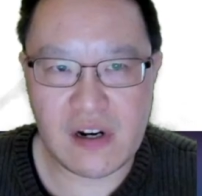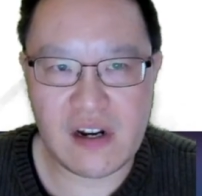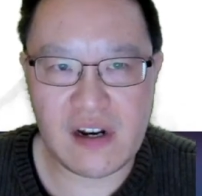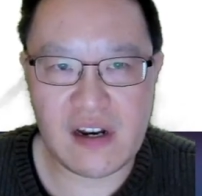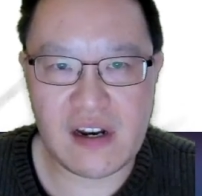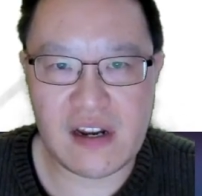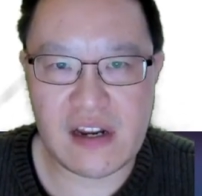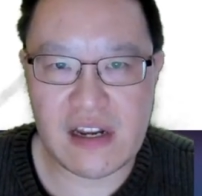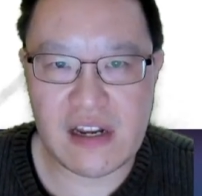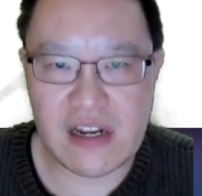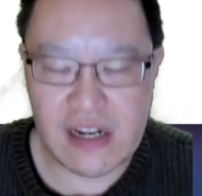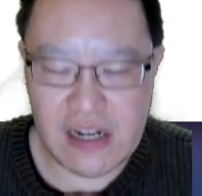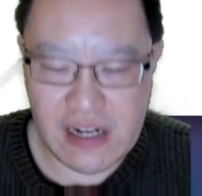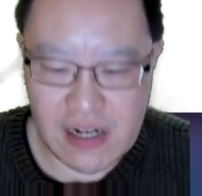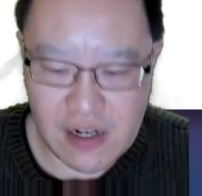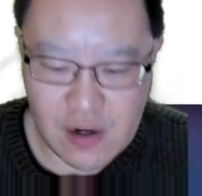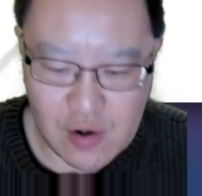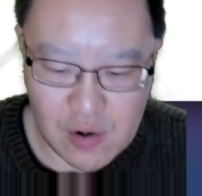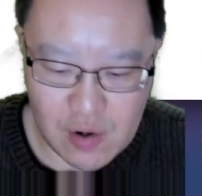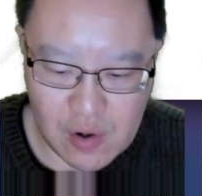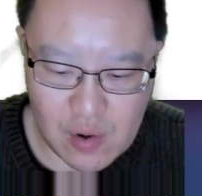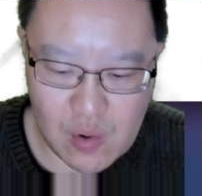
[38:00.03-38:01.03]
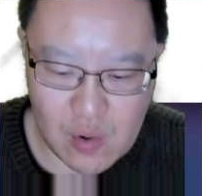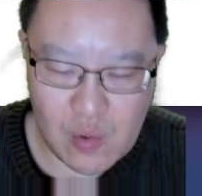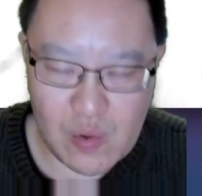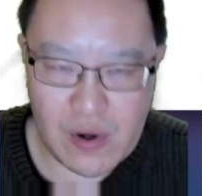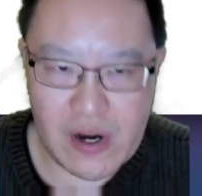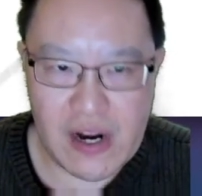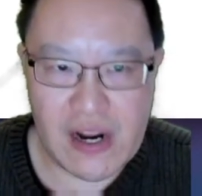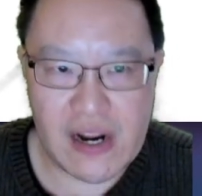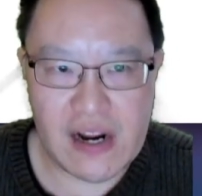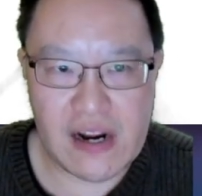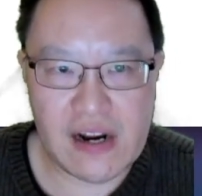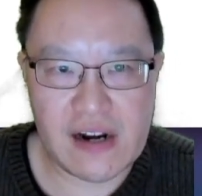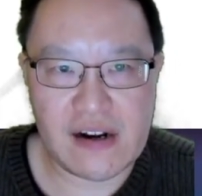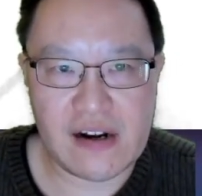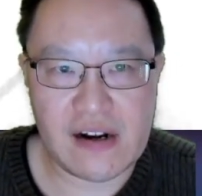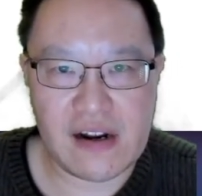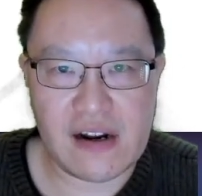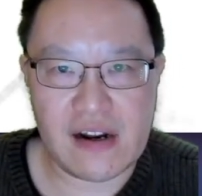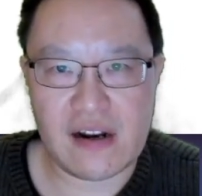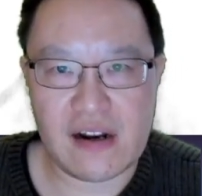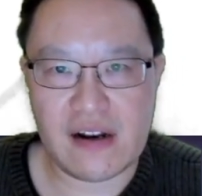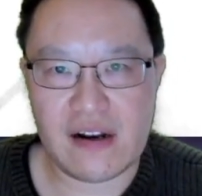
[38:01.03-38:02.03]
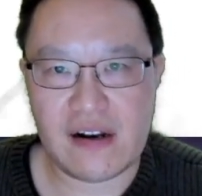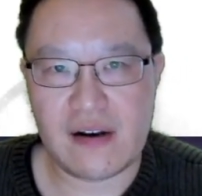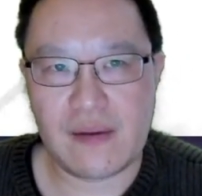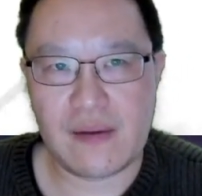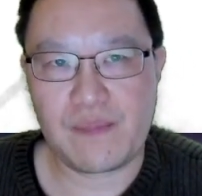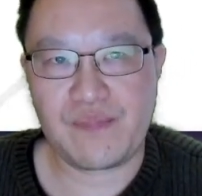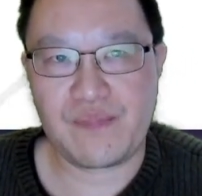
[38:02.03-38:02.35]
of the ye good old days is,